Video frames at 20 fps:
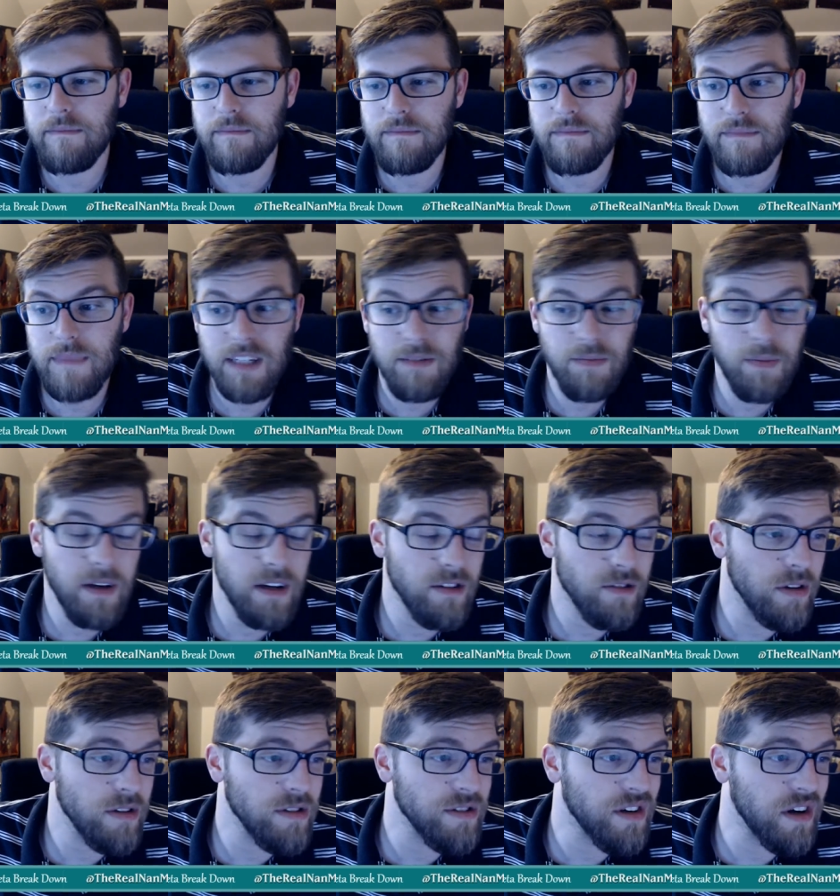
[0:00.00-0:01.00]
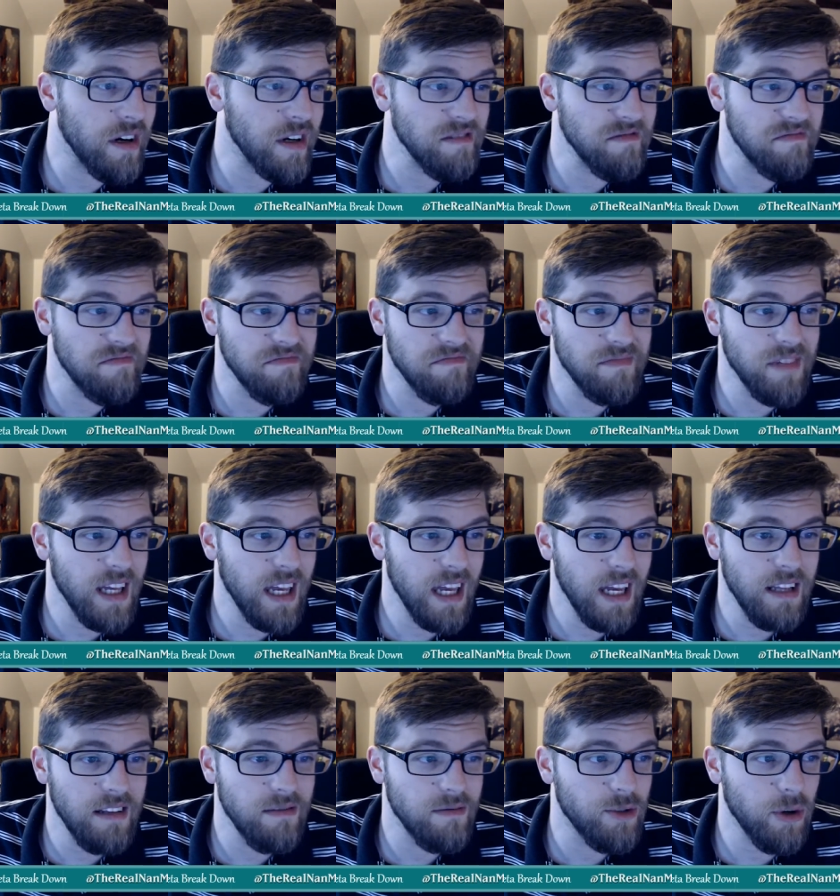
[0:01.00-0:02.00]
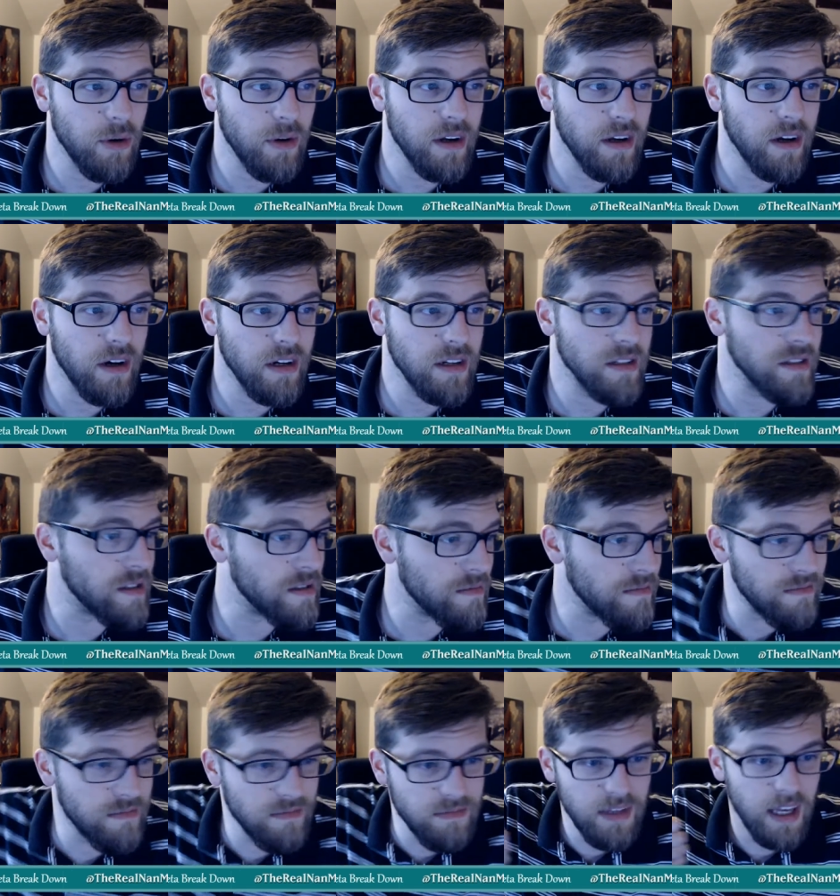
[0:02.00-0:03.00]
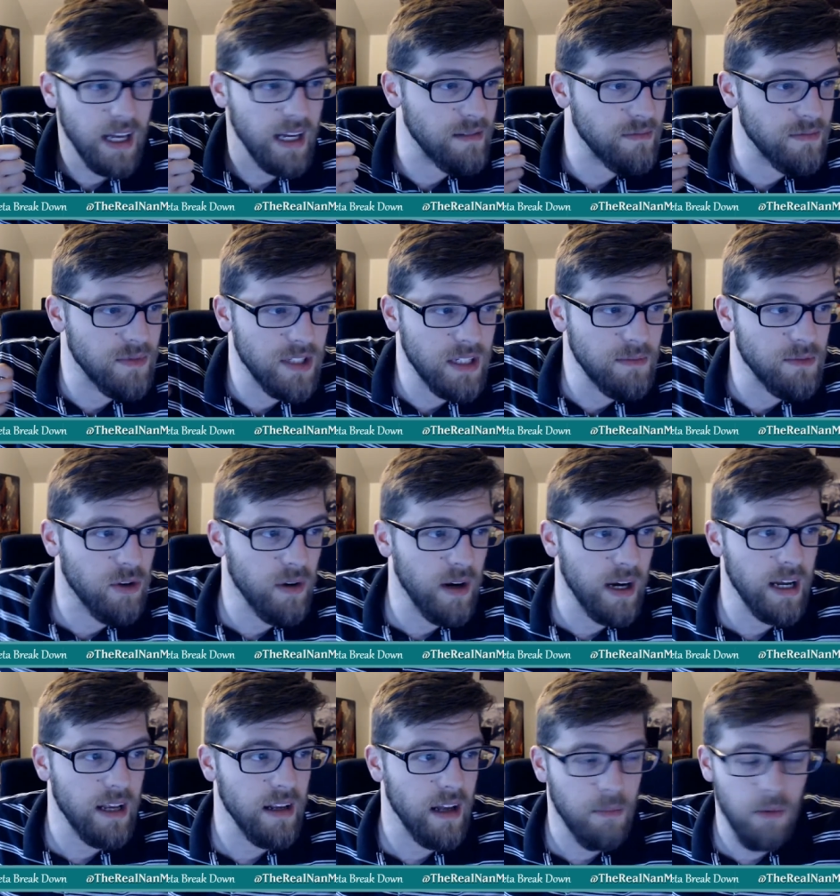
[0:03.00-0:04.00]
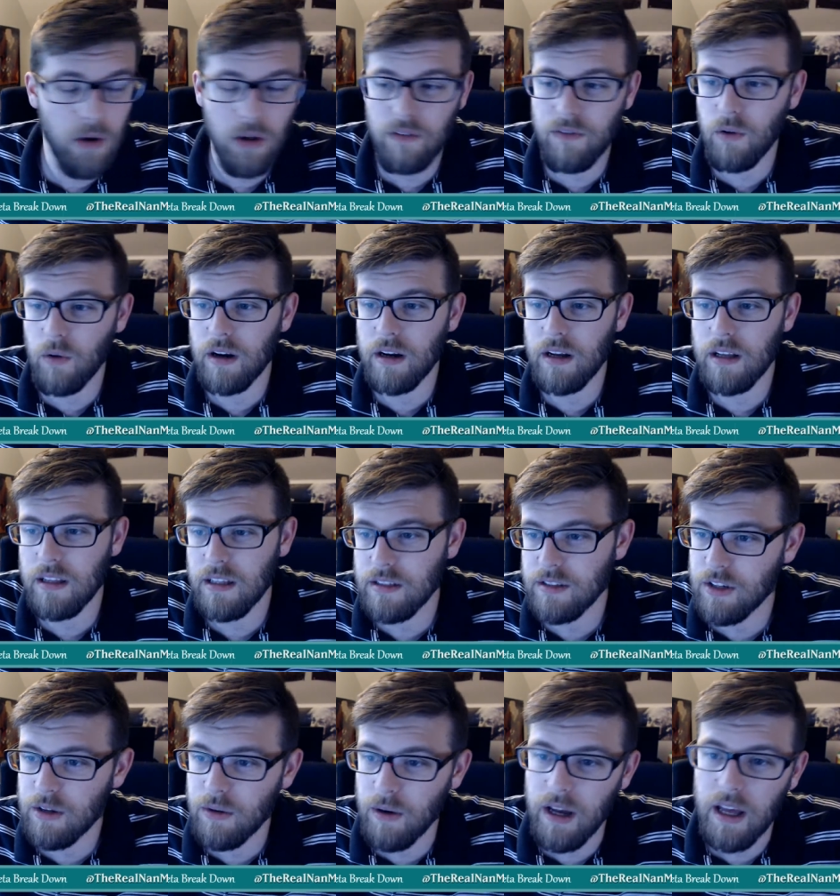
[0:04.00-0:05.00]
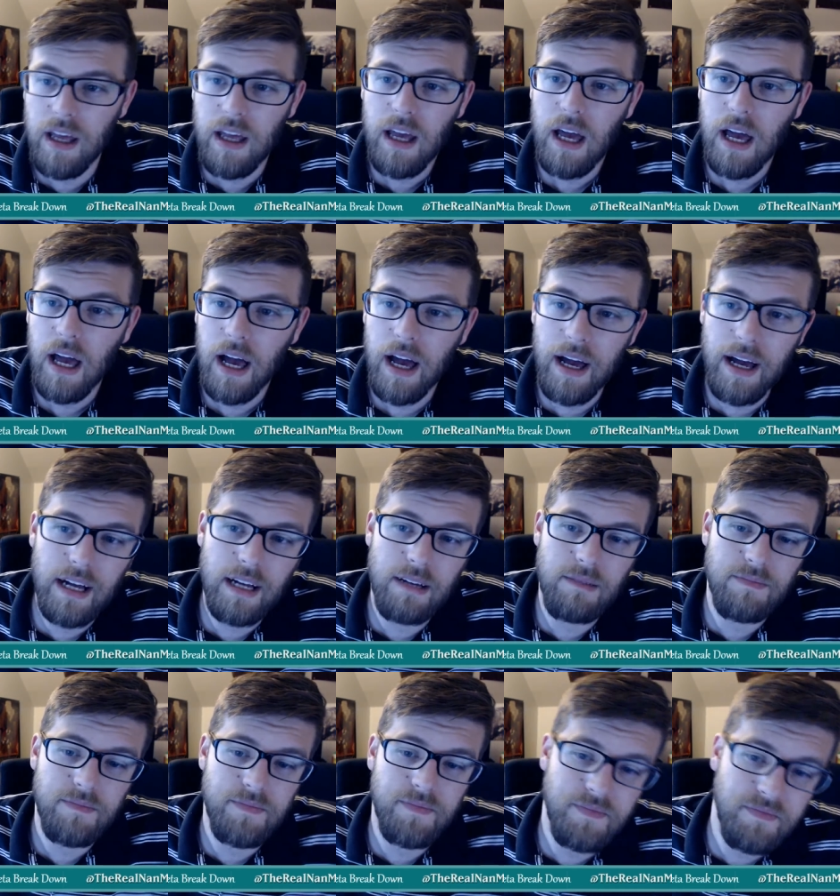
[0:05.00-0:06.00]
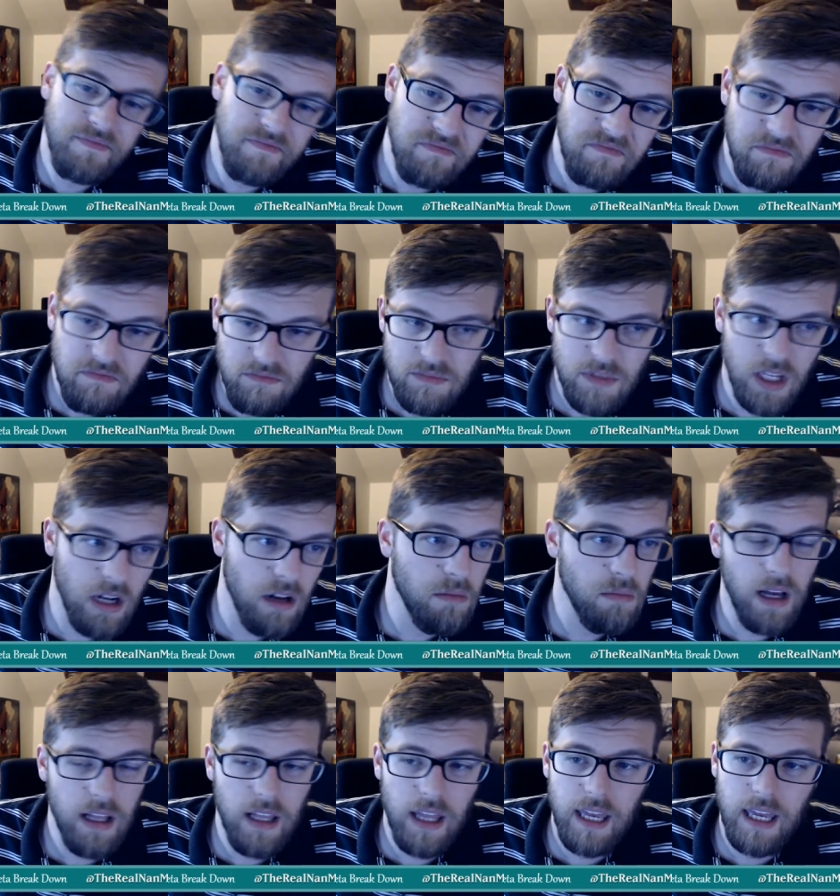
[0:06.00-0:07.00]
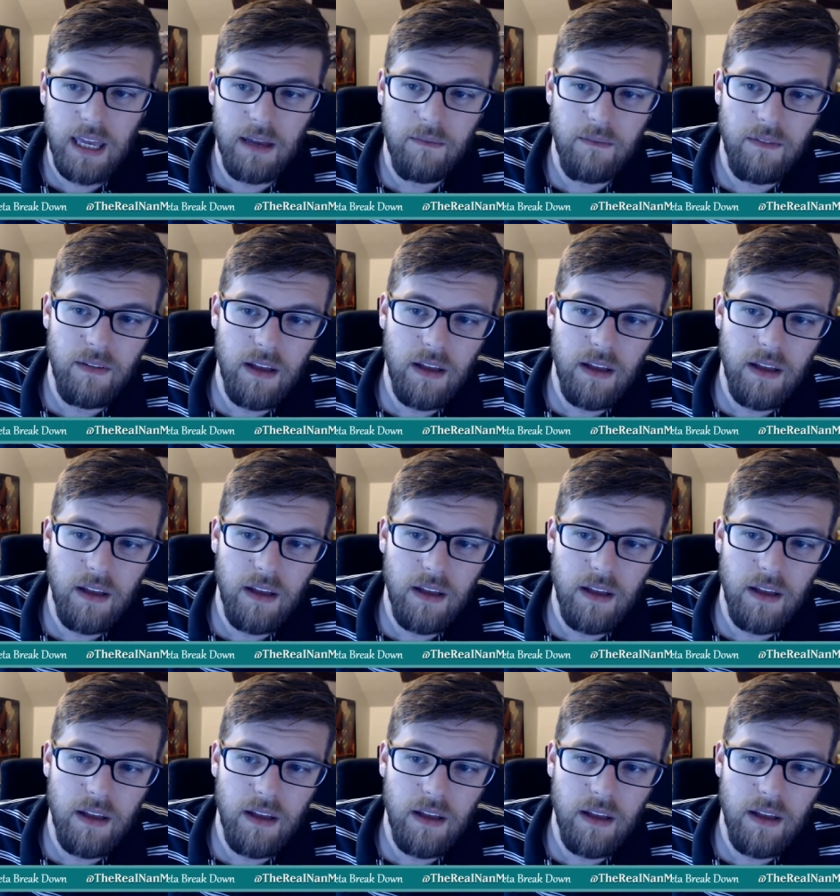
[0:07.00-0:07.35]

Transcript: Each player draws a card. Again, drawing cards. Yeah, seems great. I'm all for it. Let's do it. I like it.